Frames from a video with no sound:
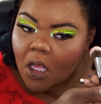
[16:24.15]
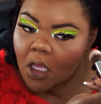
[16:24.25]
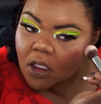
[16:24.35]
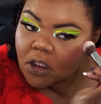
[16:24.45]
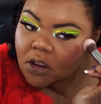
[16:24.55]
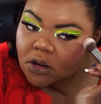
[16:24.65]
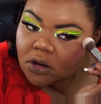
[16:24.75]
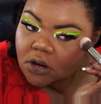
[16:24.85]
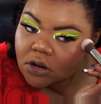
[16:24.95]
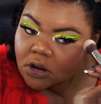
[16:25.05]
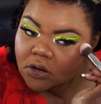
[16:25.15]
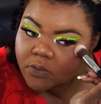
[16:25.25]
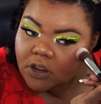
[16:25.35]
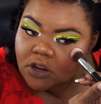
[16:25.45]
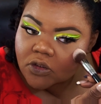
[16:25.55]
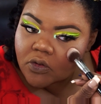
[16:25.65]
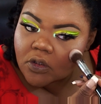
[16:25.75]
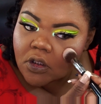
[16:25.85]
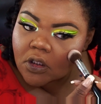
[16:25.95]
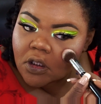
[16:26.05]
is just make
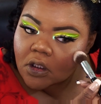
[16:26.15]
sure